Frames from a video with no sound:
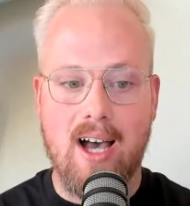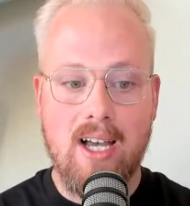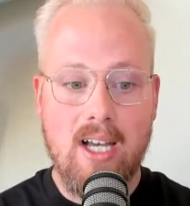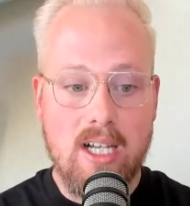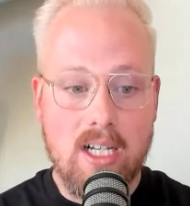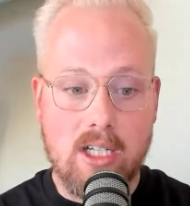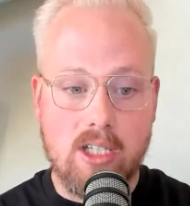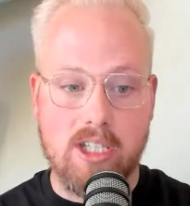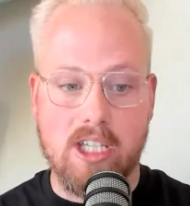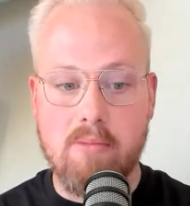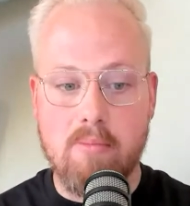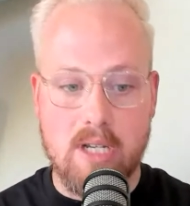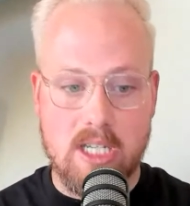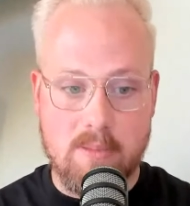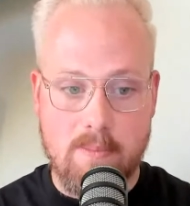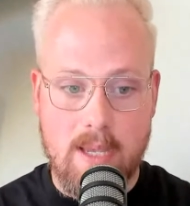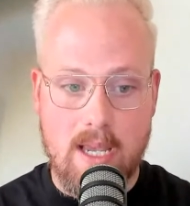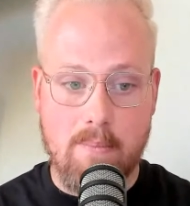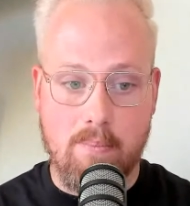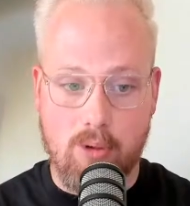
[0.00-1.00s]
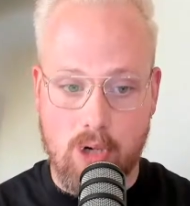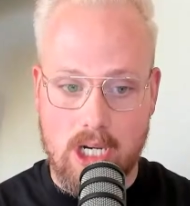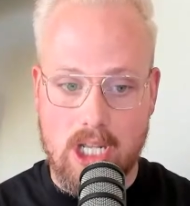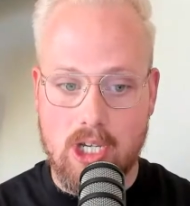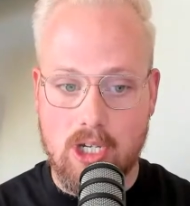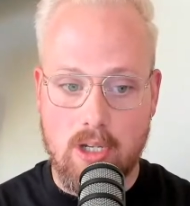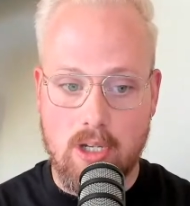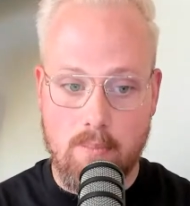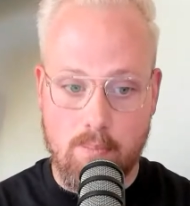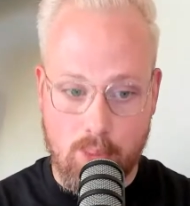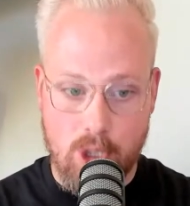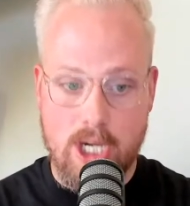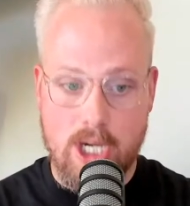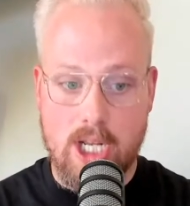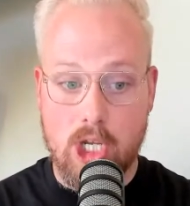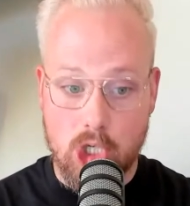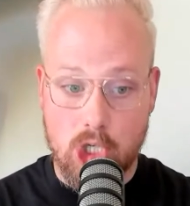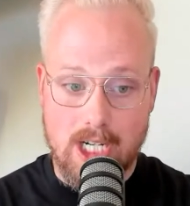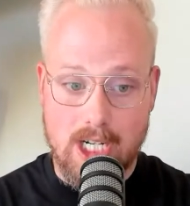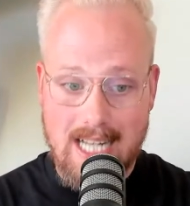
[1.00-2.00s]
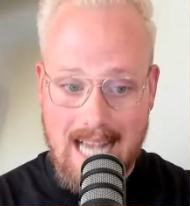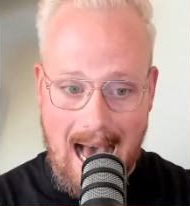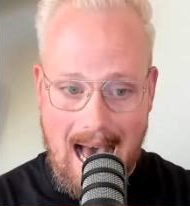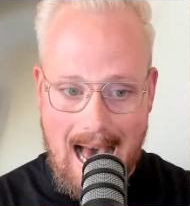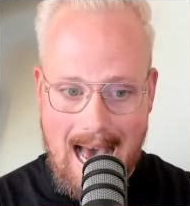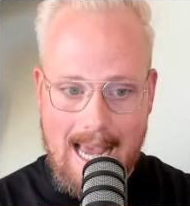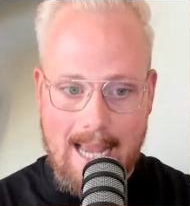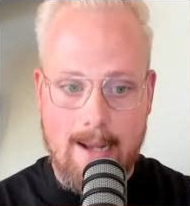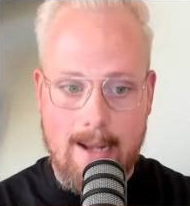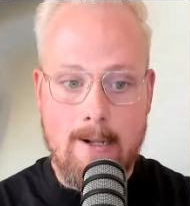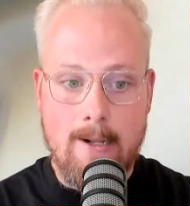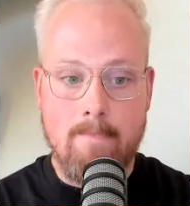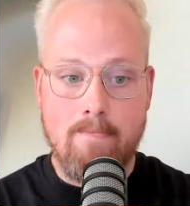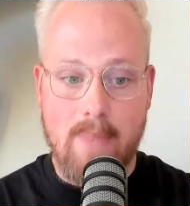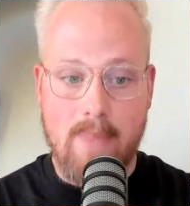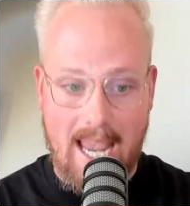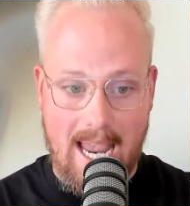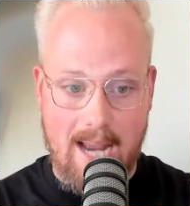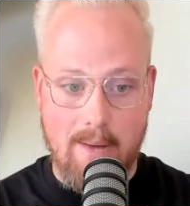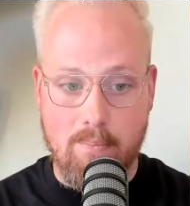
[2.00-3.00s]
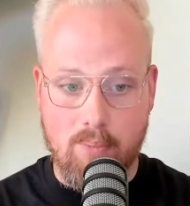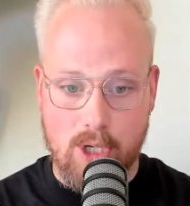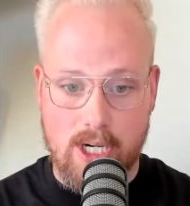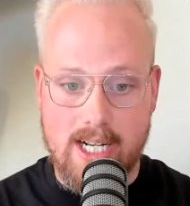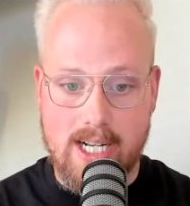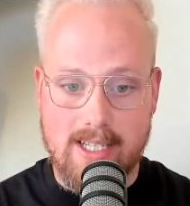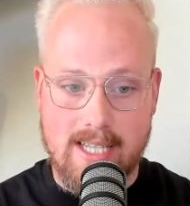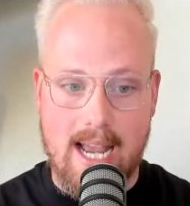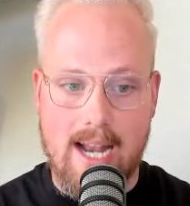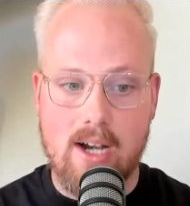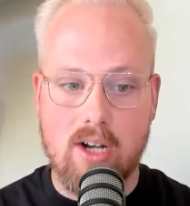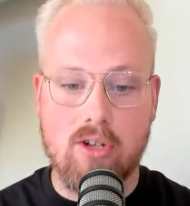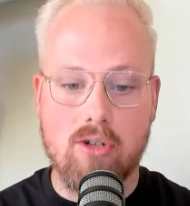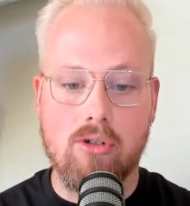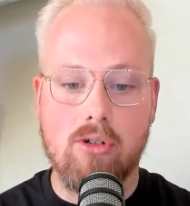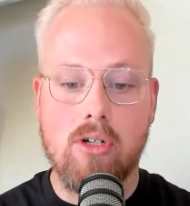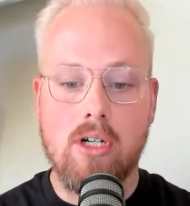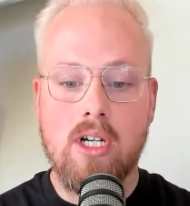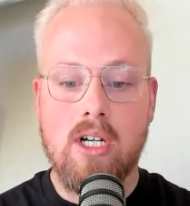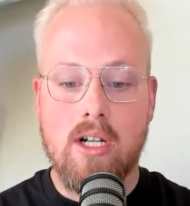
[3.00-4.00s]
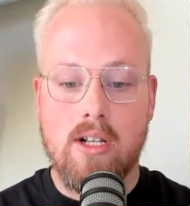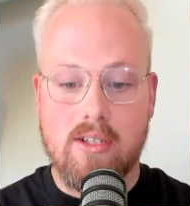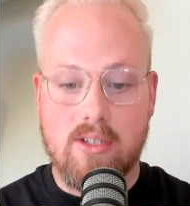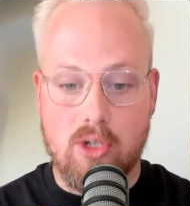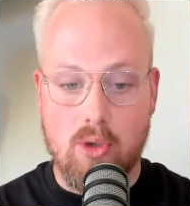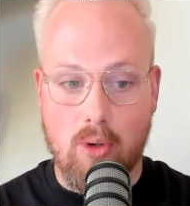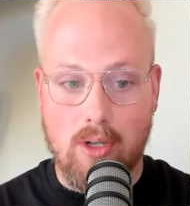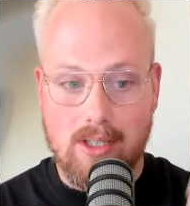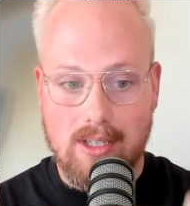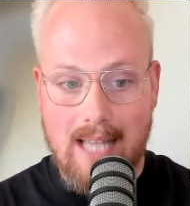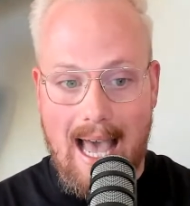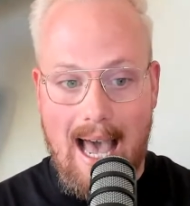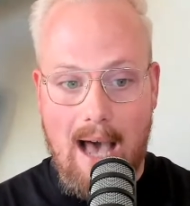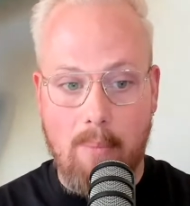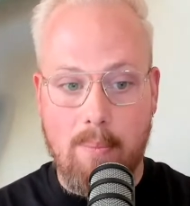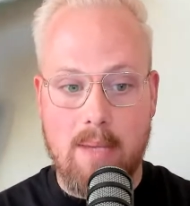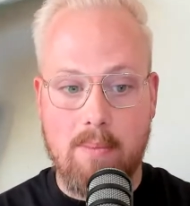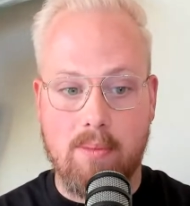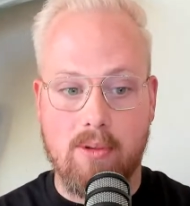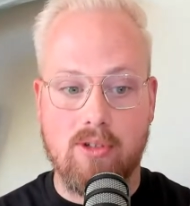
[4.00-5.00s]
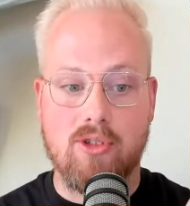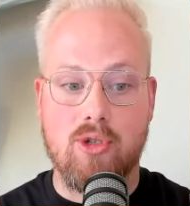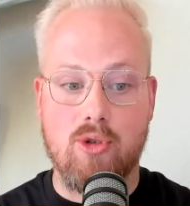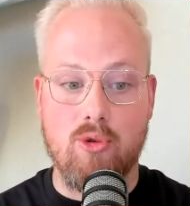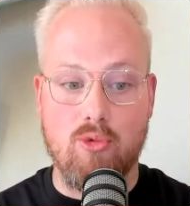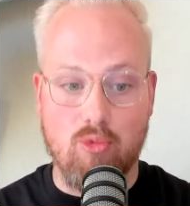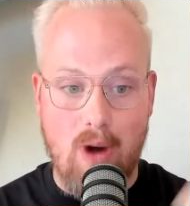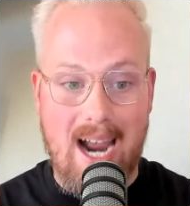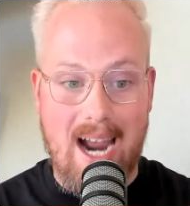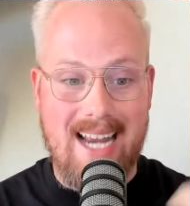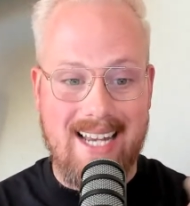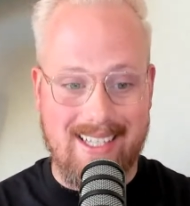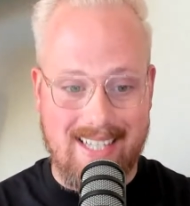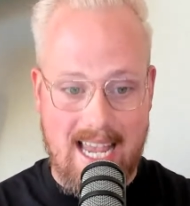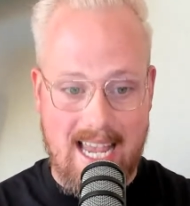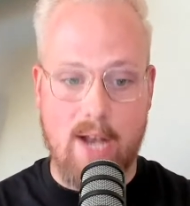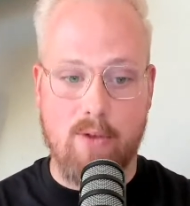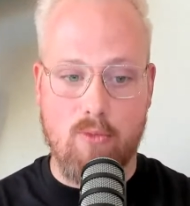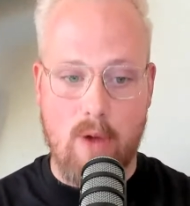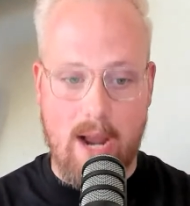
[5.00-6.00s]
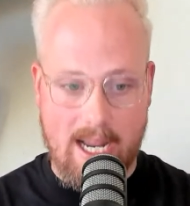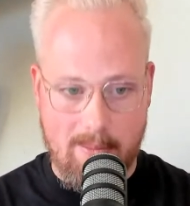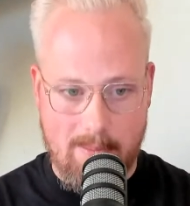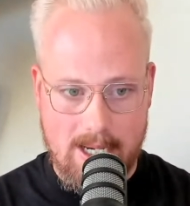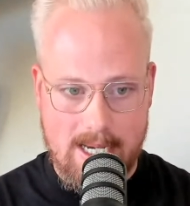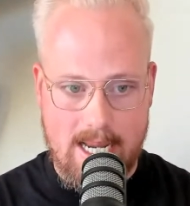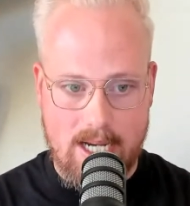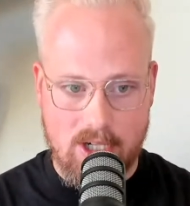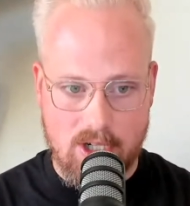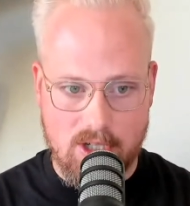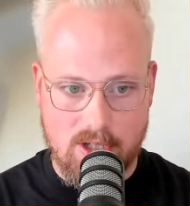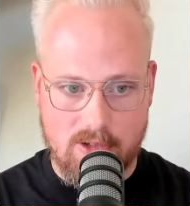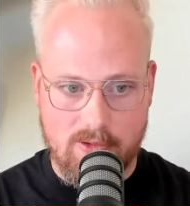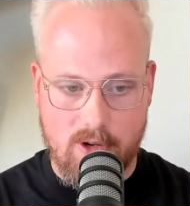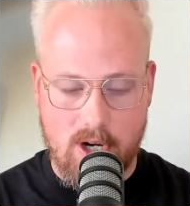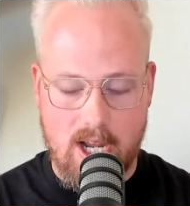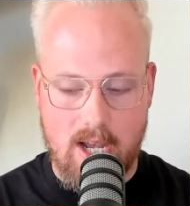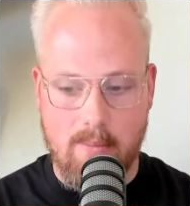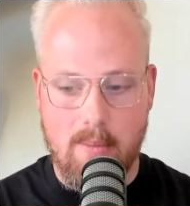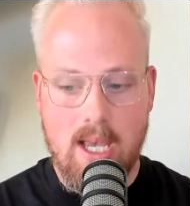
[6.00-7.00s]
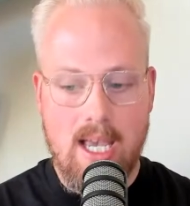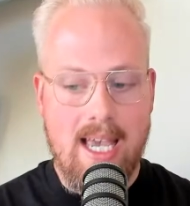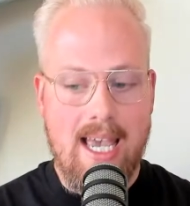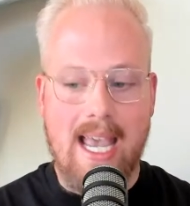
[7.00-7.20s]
Clint must be a pretty good guy and pretty technical to allow people to write 10 recommendations for him.